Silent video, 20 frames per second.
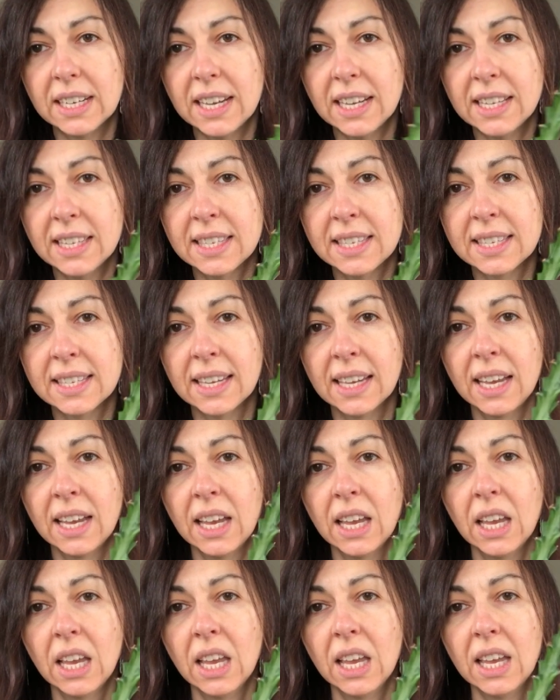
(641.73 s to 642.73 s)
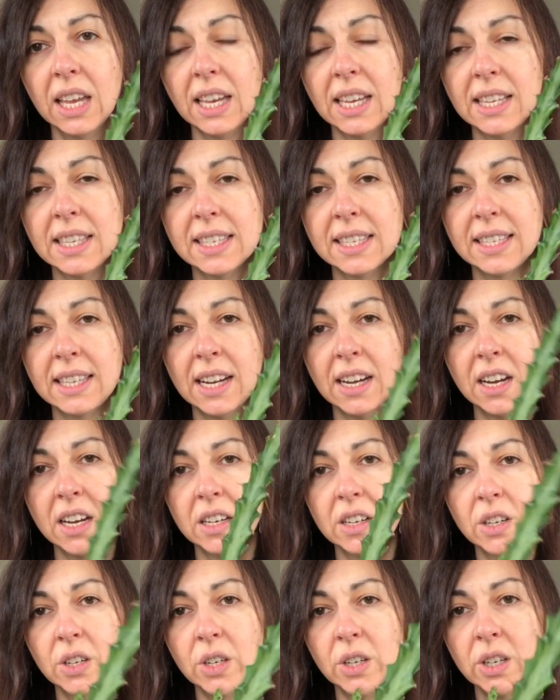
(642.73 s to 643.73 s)
It's
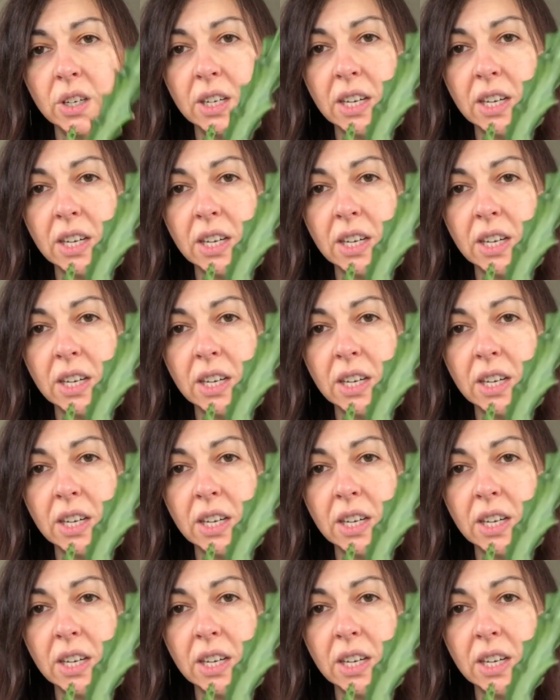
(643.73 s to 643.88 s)
darker